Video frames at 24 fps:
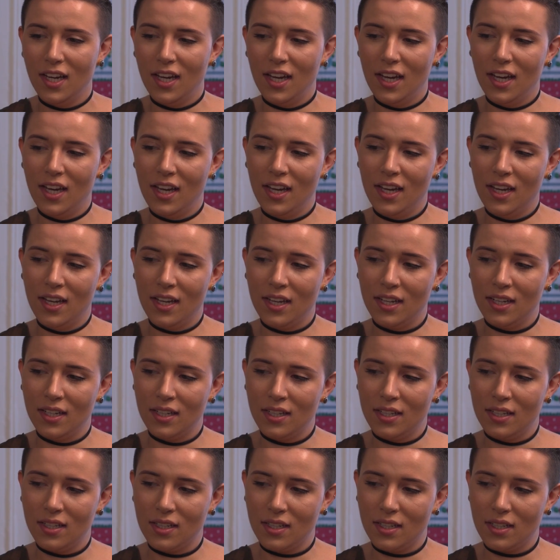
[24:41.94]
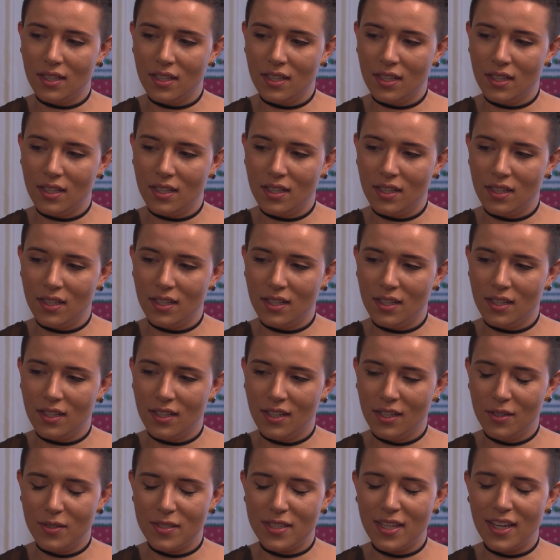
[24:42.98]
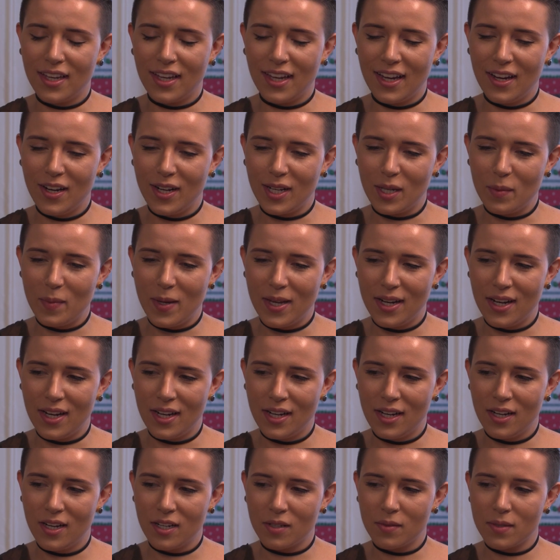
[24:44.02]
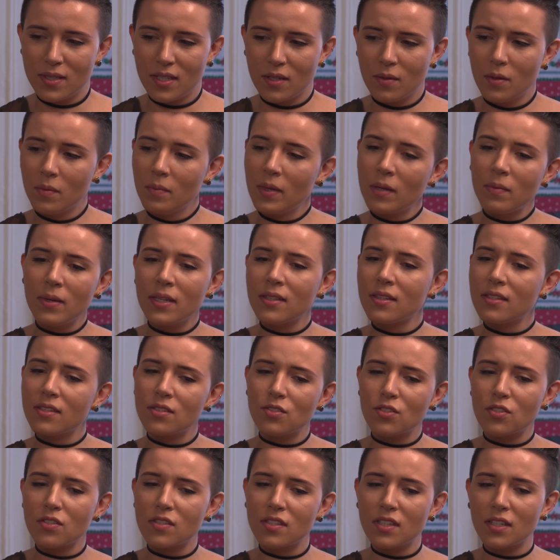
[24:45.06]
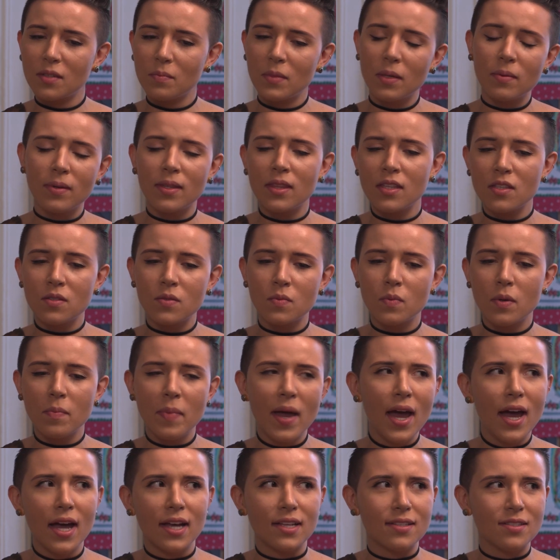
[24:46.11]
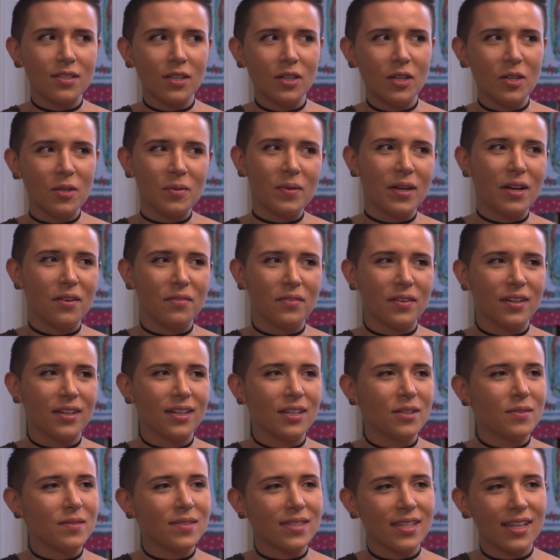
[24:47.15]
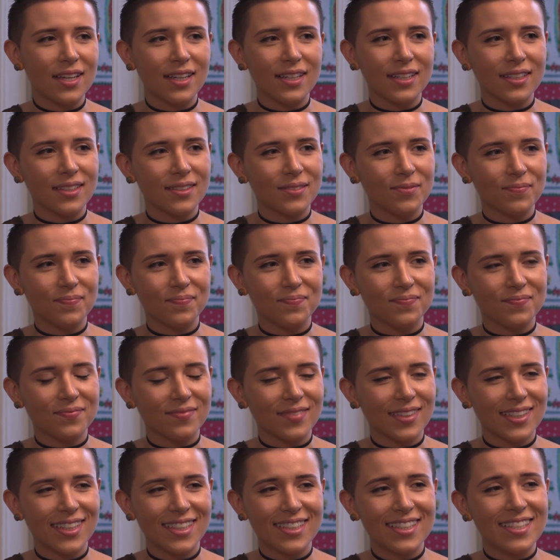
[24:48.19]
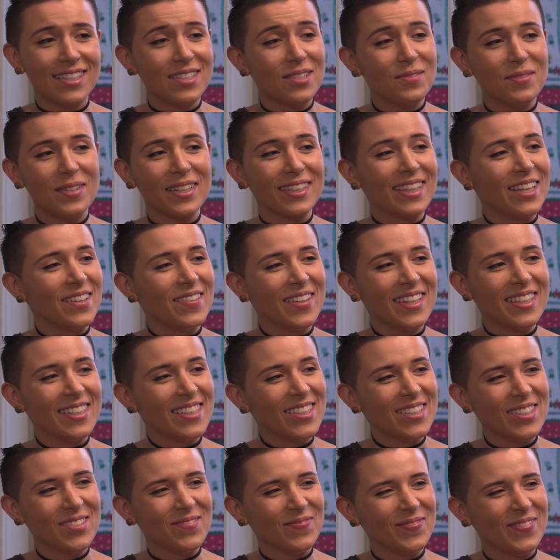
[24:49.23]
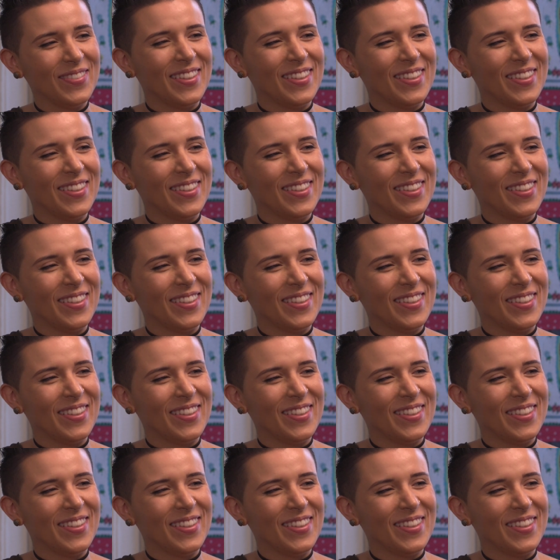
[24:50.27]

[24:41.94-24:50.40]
And I was telling Eric about it, and Eric was like, well, maybe this will pass, you know, whatever. And I was like, It doesn't work that way, dude.